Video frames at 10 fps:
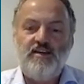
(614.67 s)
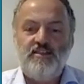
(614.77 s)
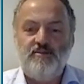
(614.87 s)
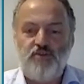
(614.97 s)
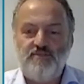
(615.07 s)
the
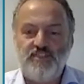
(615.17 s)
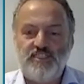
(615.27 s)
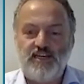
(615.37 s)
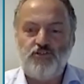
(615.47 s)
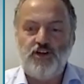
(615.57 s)
private
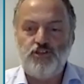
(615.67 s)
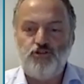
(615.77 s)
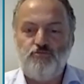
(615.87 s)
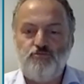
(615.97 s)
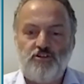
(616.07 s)
sector has
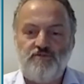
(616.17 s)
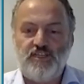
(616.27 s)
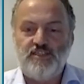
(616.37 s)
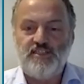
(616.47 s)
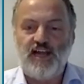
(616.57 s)
to work with
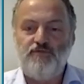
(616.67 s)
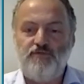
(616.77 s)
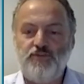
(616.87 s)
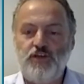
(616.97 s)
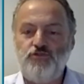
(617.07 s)
the staff
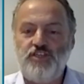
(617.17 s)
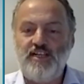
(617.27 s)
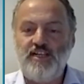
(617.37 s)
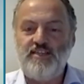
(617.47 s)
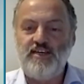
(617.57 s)
of the
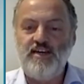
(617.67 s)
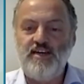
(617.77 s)
utility.